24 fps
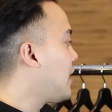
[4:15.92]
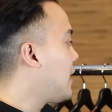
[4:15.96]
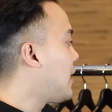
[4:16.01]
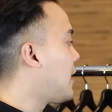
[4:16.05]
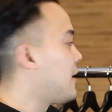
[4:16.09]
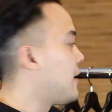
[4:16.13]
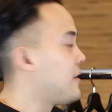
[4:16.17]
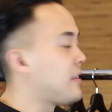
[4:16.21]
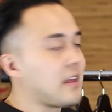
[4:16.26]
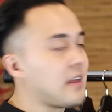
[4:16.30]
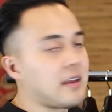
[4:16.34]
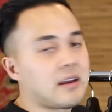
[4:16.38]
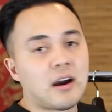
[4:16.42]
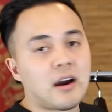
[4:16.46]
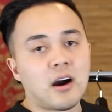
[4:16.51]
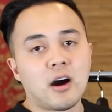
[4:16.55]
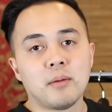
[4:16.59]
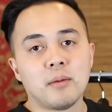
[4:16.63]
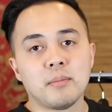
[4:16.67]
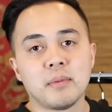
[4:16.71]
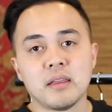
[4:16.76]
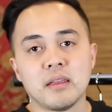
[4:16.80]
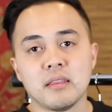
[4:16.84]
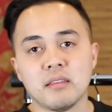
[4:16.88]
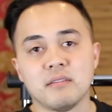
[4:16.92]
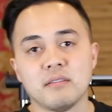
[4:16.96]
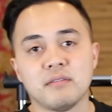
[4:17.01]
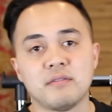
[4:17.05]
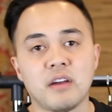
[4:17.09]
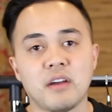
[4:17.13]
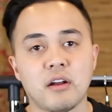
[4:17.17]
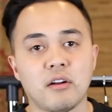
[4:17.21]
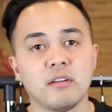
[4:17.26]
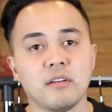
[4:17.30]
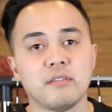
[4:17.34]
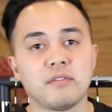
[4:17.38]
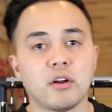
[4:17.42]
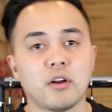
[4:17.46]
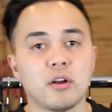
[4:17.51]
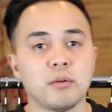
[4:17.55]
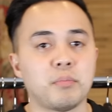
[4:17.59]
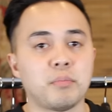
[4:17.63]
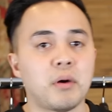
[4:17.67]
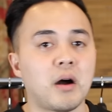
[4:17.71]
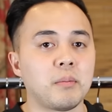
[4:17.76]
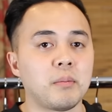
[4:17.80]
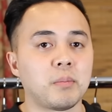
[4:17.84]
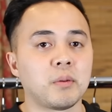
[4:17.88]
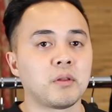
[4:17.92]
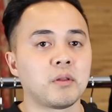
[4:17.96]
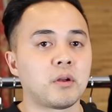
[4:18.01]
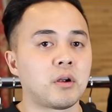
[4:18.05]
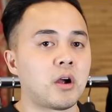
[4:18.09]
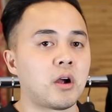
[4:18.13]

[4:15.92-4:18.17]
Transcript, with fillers: uh, they come in the very, very popular